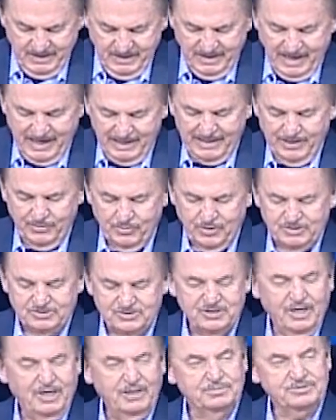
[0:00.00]
I like what
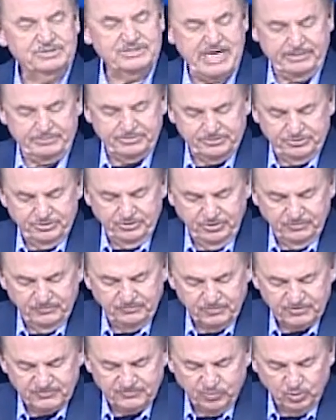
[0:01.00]
Psalms chapter 2,
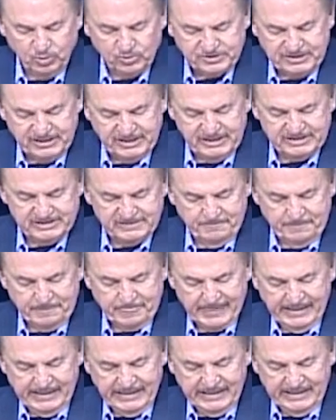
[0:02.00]
verse 4 says
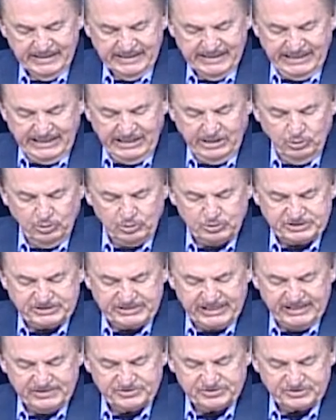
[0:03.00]
He who
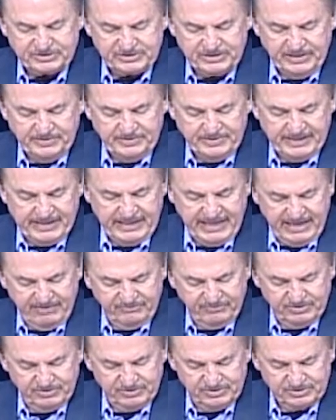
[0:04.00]
sits in the
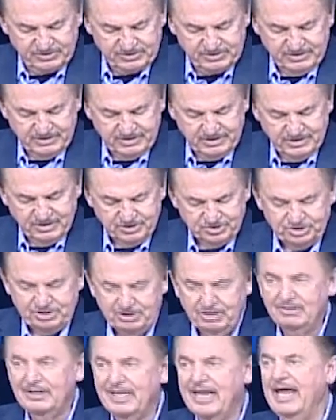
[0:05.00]
heavens
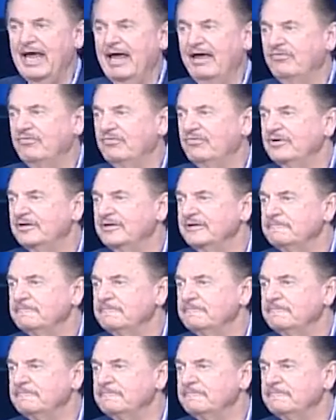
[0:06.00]
shall laugh.